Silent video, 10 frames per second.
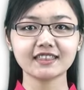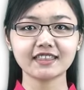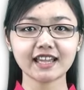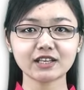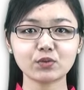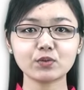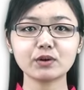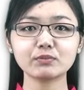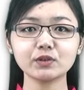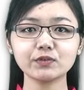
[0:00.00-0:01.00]
Then we
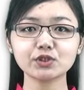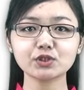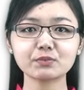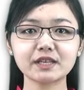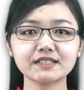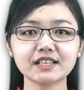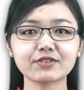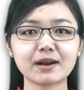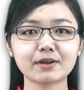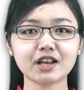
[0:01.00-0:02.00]
will move on to basic
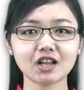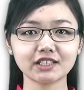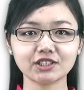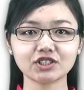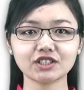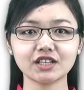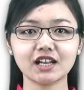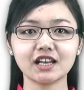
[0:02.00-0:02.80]
grammar knowledge,